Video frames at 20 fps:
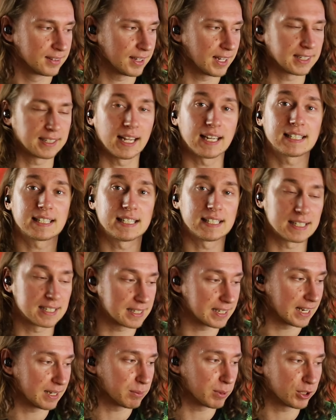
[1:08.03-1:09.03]
Like that's
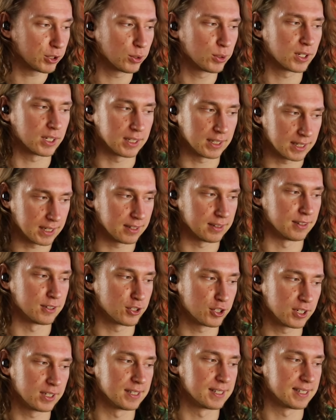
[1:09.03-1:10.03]
insane, but you can hear
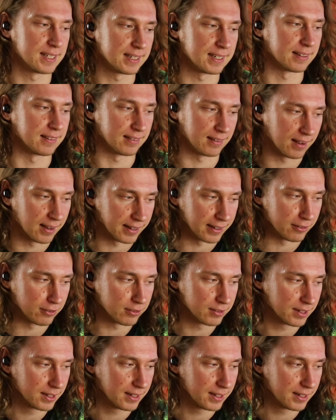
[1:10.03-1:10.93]
that she's singing live.